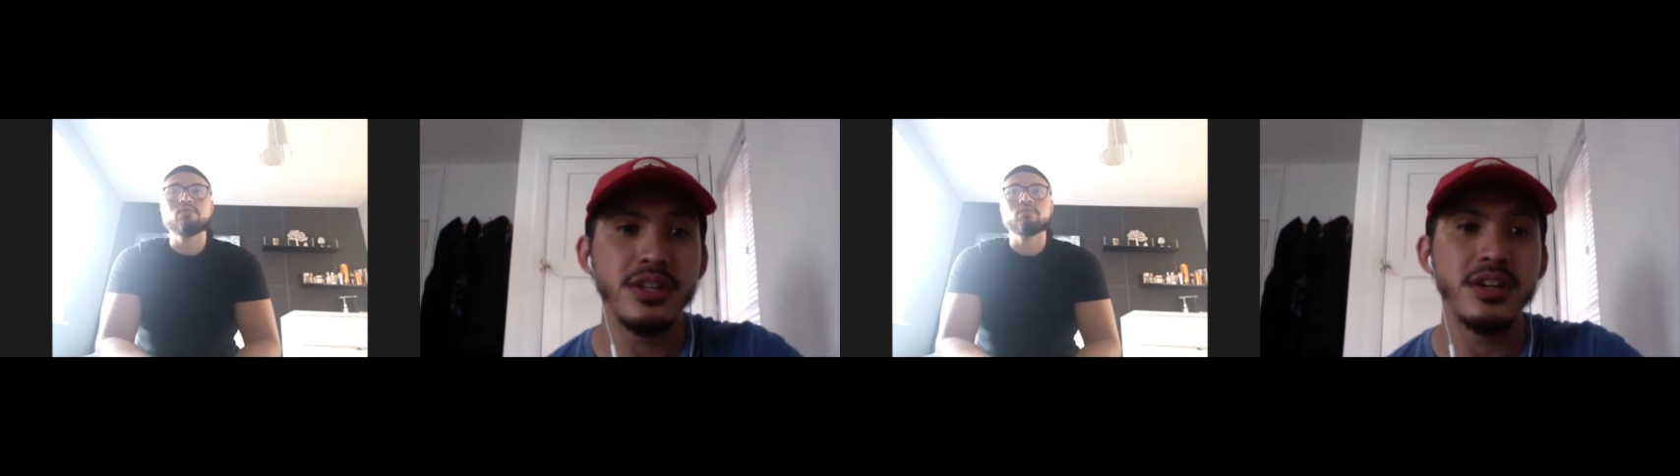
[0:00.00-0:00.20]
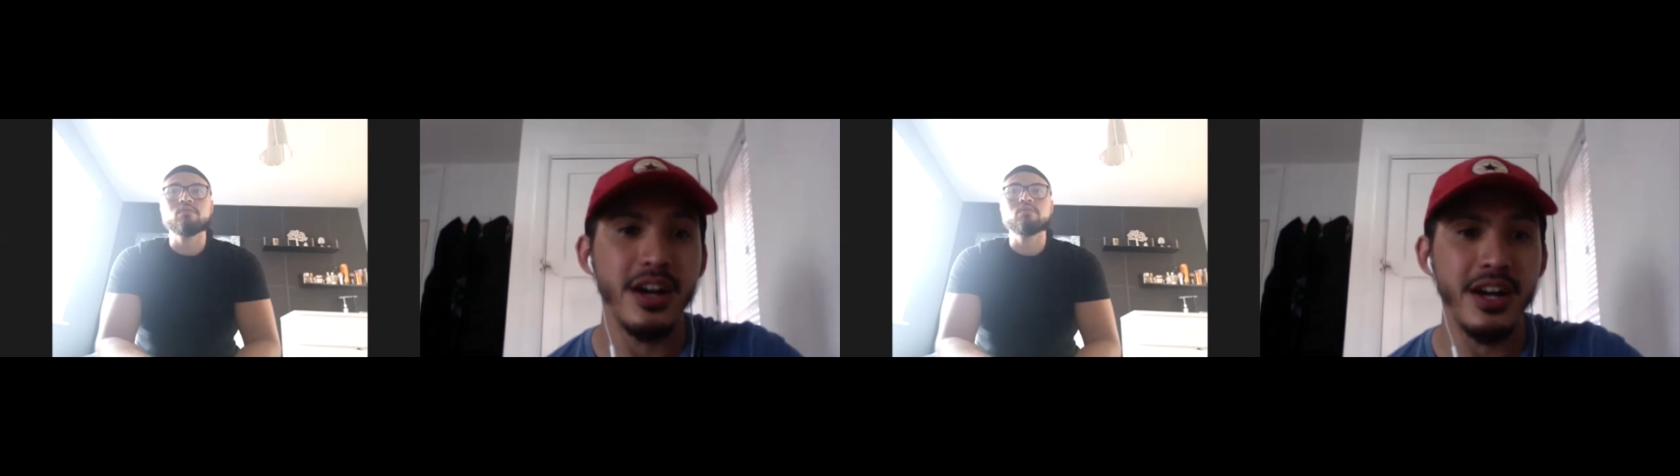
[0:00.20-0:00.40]

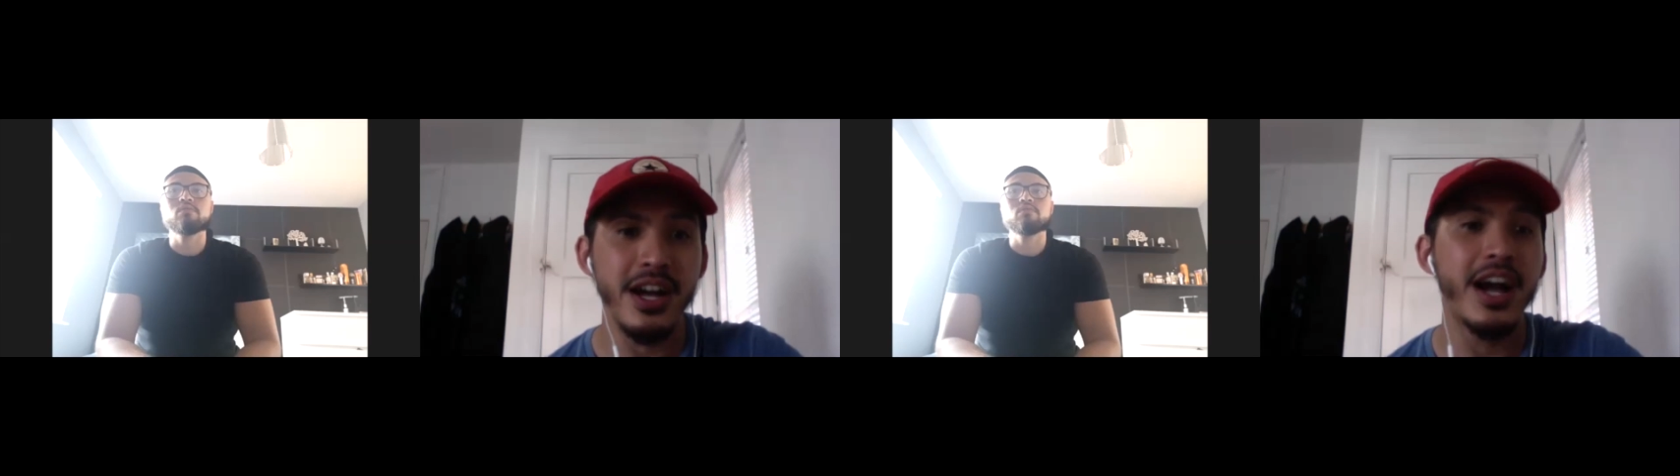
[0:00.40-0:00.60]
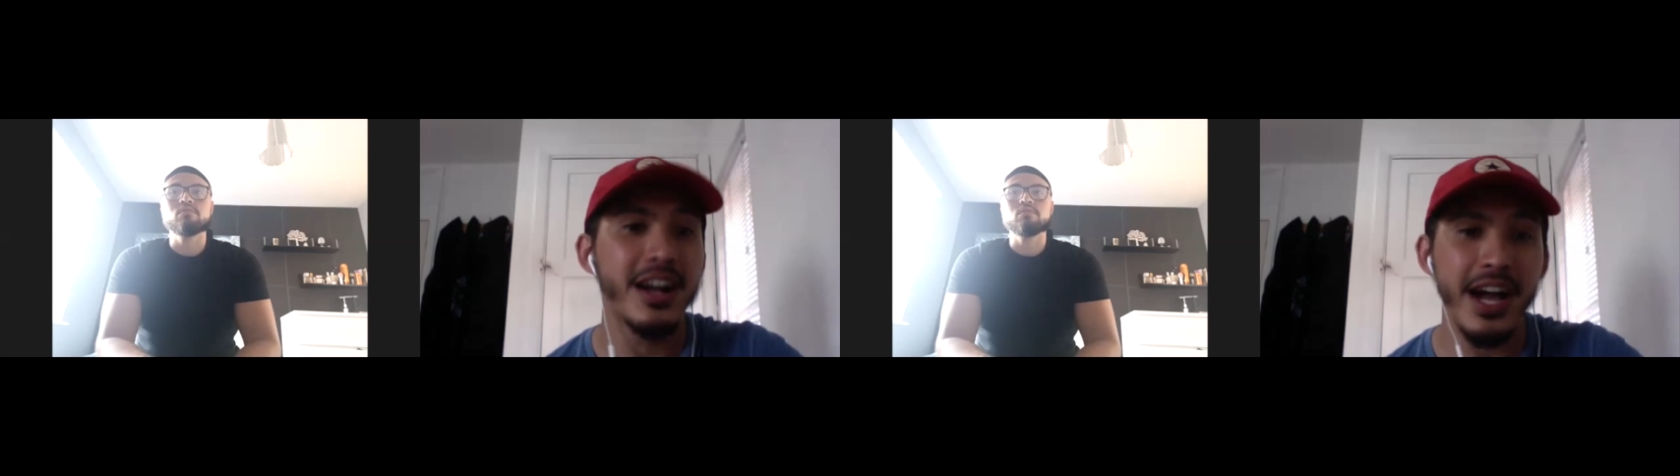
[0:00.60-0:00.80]

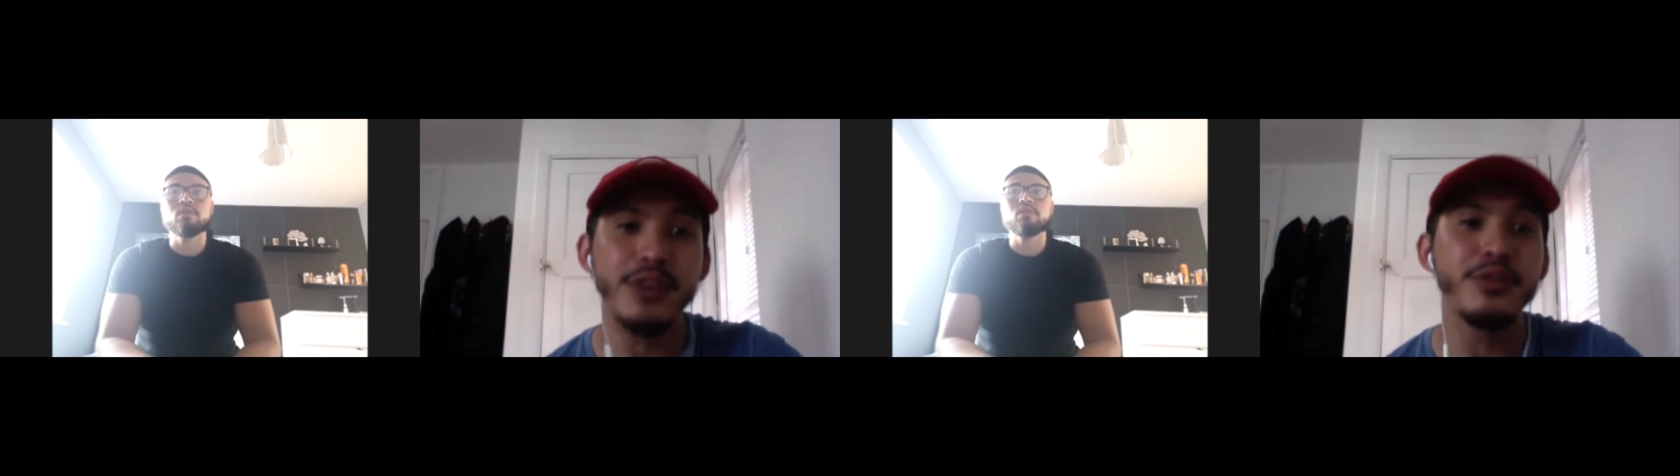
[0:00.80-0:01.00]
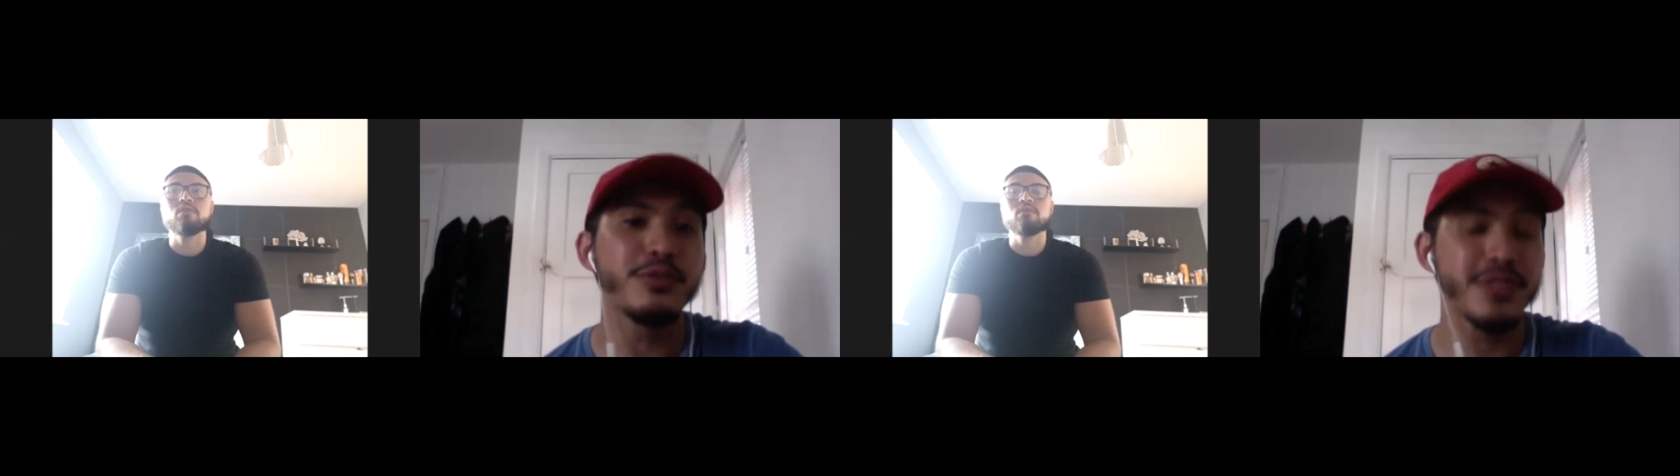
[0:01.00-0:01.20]
A guy
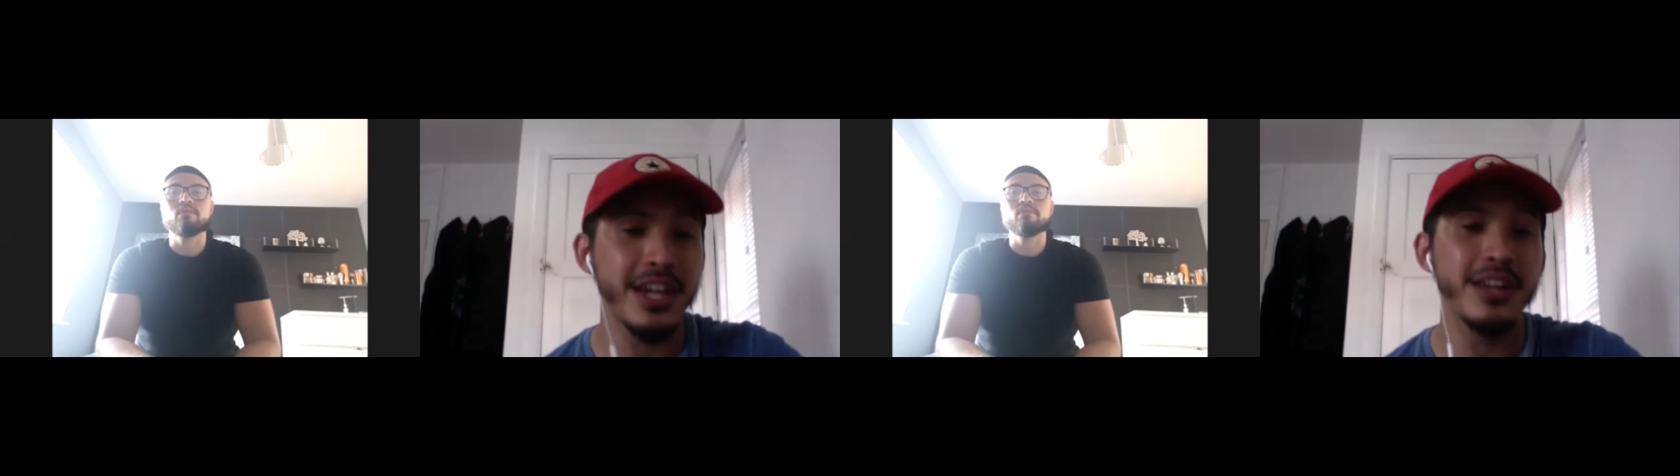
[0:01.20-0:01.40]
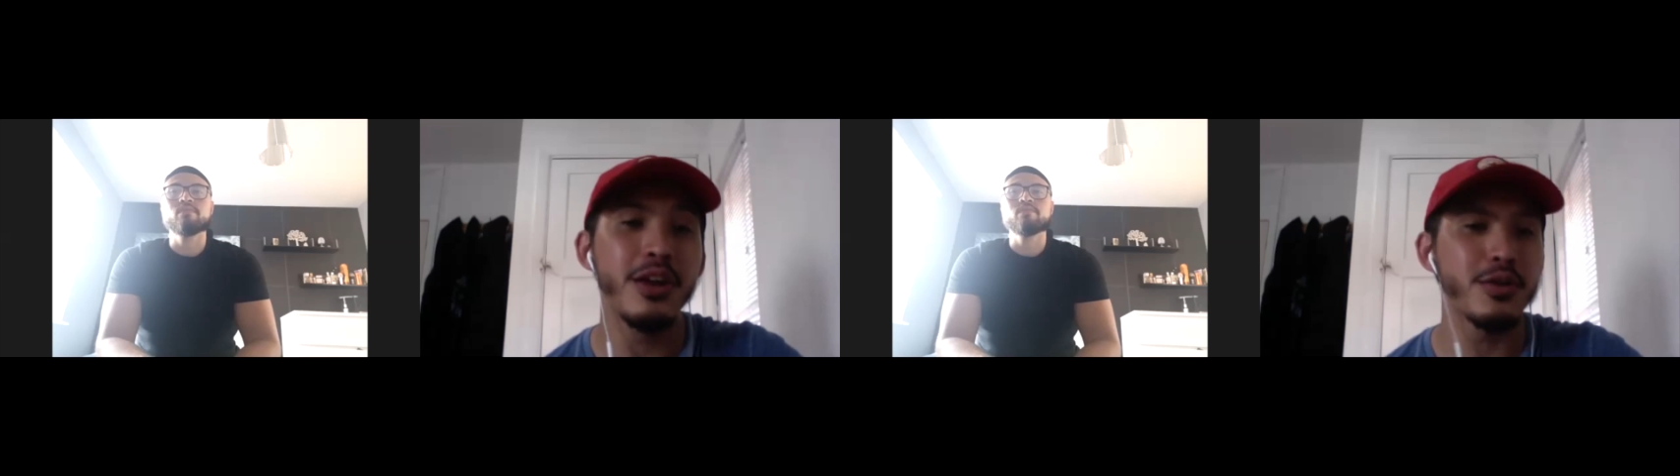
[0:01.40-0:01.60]
called
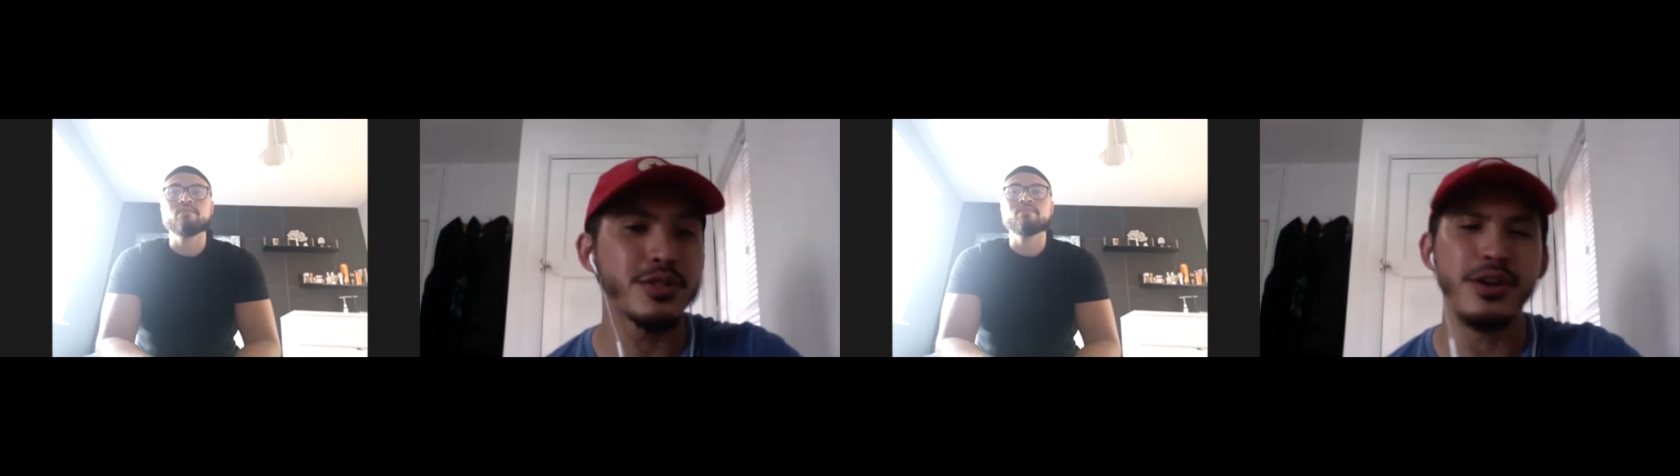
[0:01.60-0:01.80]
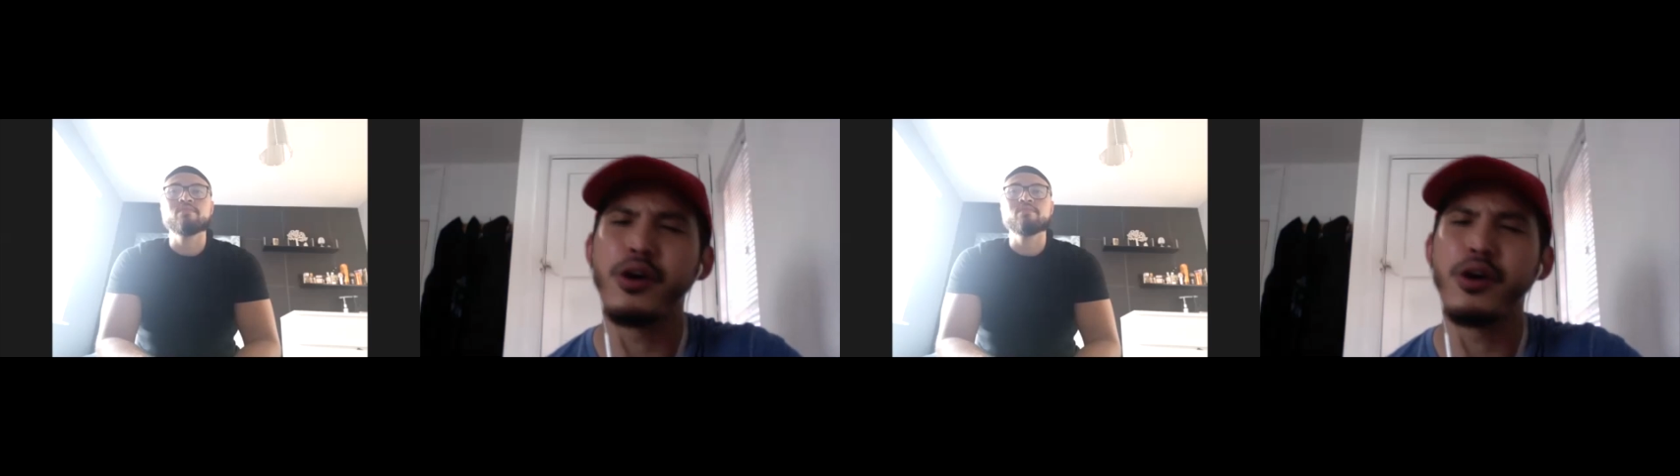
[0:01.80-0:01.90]
King Los.